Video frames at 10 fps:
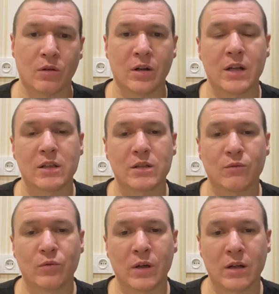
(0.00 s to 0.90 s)

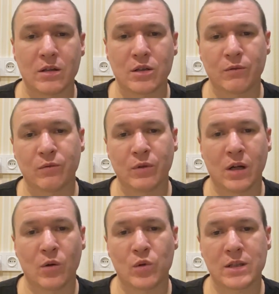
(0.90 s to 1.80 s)

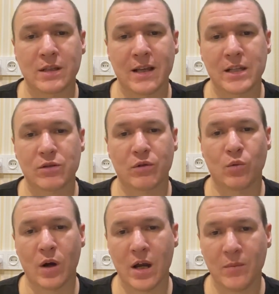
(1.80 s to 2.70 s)
software with less
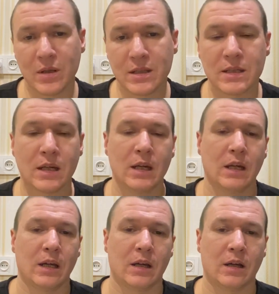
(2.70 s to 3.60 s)
requirements
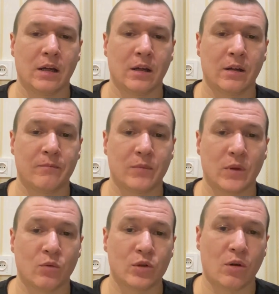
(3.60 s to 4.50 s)

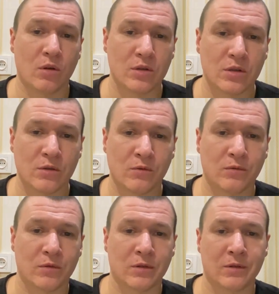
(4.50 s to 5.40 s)
would
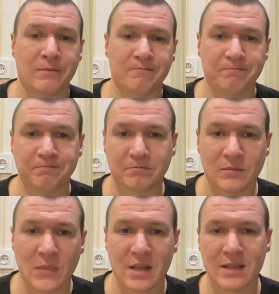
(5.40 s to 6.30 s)
also
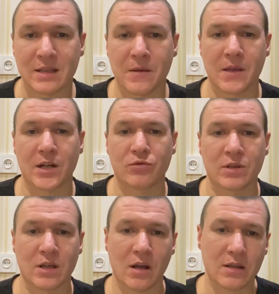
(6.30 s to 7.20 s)
see that
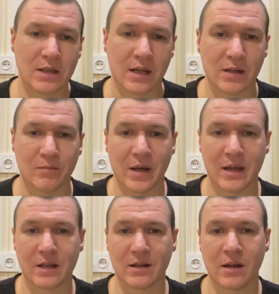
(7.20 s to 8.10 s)
results and
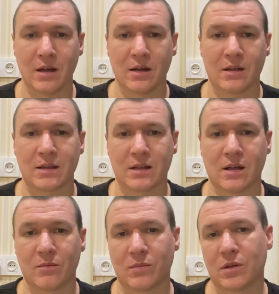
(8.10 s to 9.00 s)
make
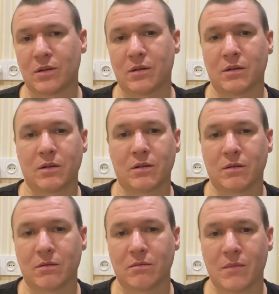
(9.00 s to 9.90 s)
some
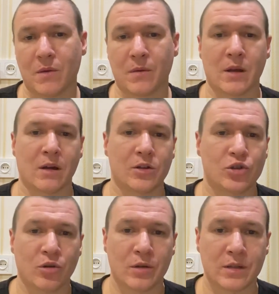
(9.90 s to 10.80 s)
their
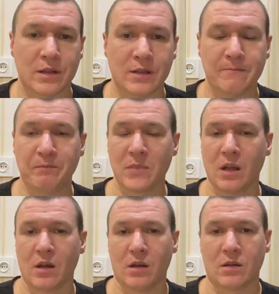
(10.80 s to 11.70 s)
choices.
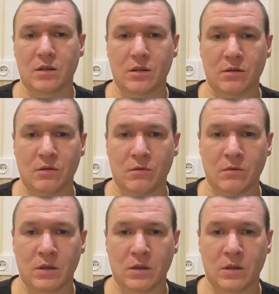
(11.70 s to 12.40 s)
So